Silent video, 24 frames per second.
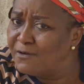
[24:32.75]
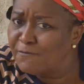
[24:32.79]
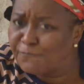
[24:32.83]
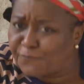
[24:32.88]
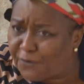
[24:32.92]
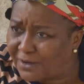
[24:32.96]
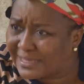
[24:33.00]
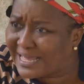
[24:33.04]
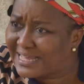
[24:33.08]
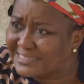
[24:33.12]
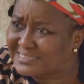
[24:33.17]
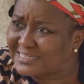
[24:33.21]

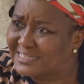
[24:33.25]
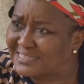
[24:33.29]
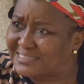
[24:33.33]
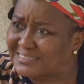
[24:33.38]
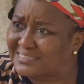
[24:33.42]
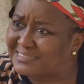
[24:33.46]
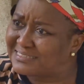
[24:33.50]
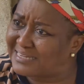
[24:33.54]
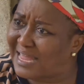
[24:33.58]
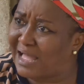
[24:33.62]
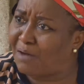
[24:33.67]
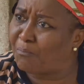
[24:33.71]
Forget it
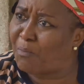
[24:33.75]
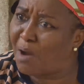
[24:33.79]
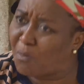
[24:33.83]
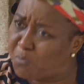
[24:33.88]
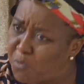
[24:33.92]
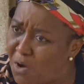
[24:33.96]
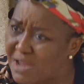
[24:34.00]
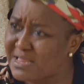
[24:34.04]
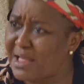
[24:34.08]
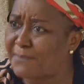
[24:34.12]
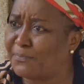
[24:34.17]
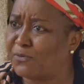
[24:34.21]
now, but
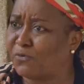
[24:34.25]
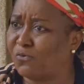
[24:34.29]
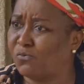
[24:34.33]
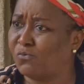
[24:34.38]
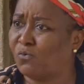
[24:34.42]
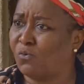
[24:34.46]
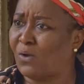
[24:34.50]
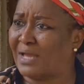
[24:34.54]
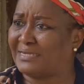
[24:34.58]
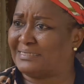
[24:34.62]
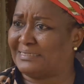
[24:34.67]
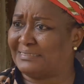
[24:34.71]
when you have a
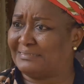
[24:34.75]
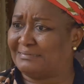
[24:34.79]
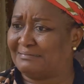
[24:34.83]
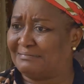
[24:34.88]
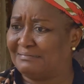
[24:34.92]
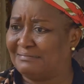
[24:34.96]
wedding.